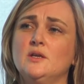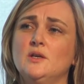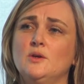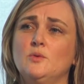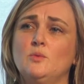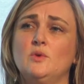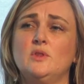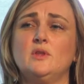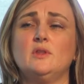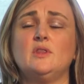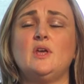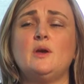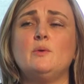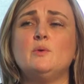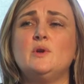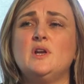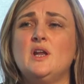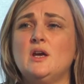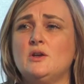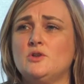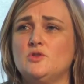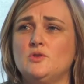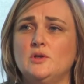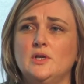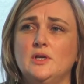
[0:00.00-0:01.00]
whether they were
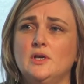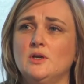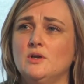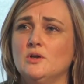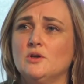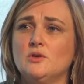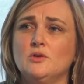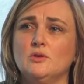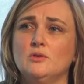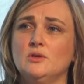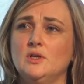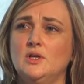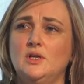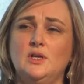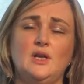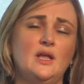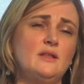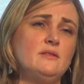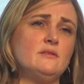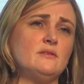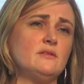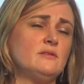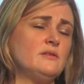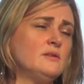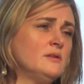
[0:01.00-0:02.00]
naturally going to call it
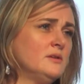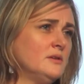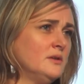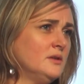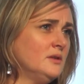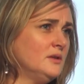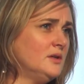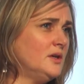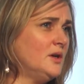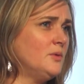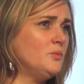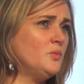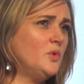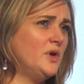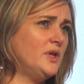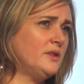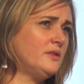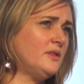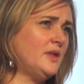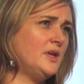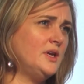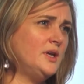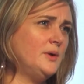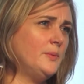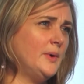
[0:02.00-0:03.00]
length and width
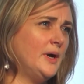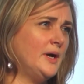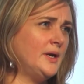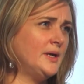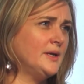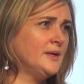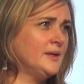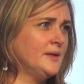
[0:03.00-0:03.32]
anyway.